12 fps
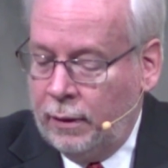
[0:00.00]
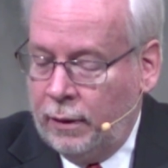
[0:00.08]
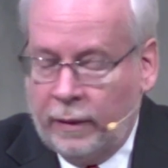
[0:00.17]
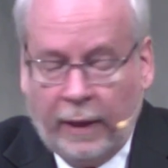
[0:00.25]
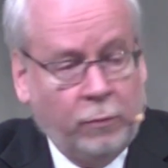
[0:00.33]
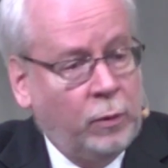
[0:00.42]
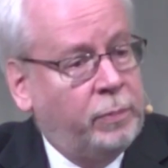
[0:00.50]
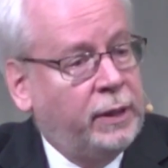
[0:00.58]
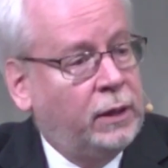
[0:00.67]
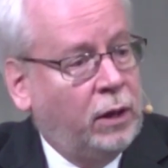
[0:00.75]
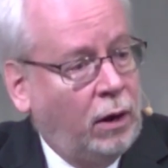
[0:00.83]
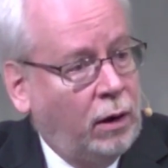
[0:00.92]
They will be
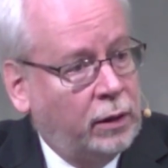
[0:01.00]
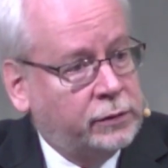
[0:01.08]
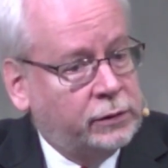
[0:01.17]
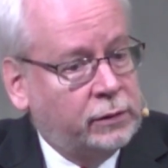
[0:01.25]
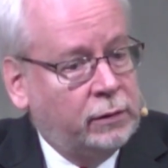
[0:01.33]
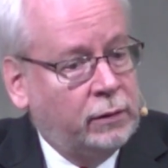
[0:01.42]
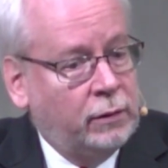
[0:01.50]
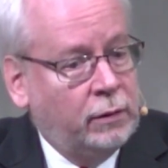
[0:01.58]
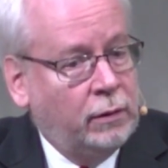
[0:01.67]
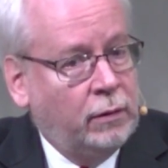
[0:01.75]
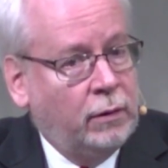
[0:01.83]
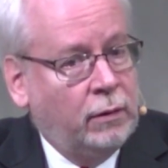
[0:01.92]
lost
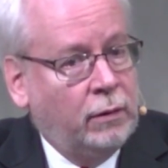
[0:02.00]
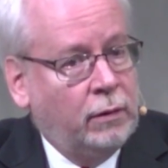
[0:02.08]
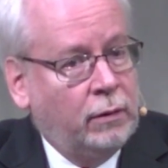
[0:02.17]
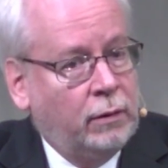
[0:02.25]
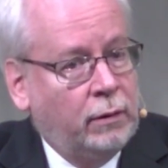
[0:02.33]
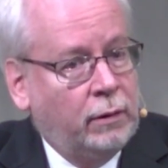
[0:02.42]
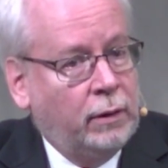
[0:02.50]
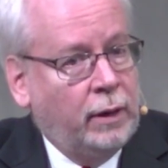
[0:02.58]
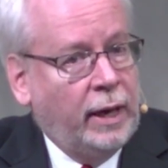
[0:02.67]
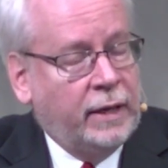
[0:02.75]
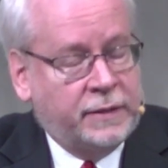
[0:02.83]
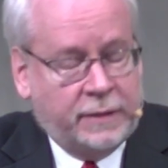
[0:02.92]

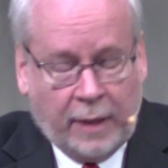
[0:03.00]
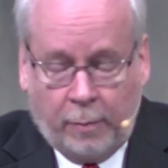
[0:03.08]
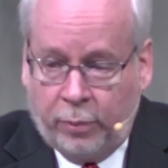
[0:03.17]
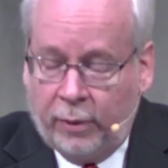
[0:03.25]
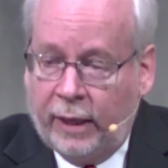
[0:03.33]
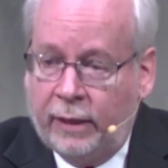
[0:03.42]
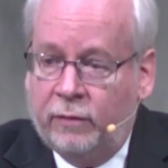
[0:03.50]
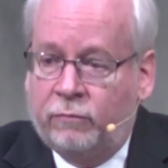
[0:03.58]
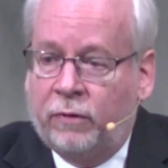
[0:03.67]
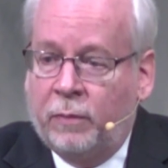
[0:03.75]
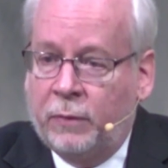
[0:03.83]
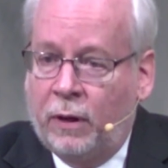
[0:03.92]
and separated
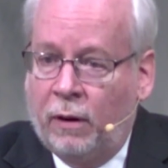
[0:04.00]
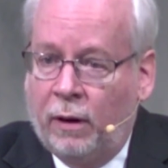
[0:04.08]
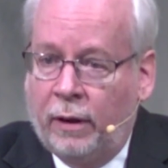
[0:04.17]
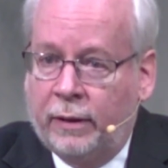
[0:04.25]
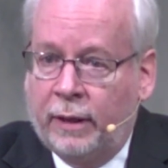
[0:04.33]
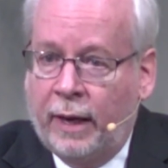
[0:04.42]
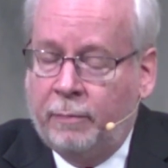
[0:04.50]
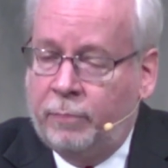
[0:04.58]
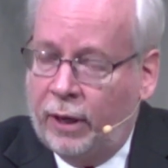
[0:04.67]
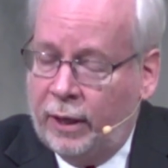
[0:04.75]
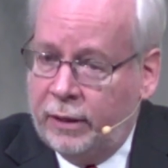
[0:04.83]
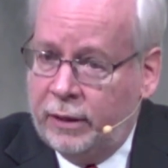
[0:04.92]
from God and
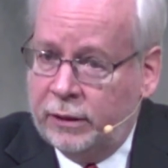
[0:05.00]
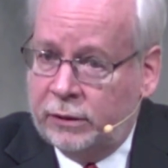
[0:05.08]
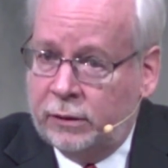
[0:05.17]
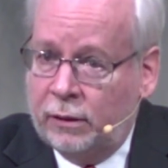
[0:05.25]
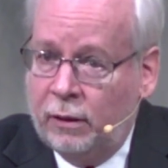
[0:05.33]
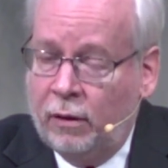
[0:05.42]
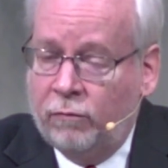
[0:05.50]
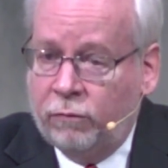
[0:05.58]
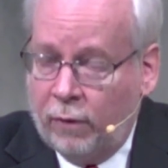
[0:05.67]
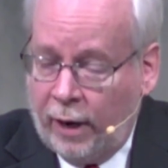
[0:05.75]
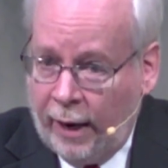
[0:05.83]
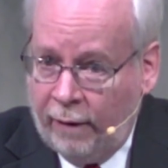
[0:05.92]
punished
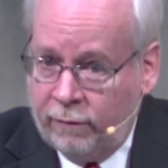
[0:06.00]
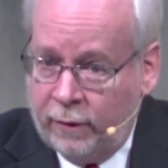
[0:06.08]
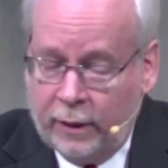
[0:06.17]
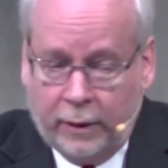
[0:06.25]
forever.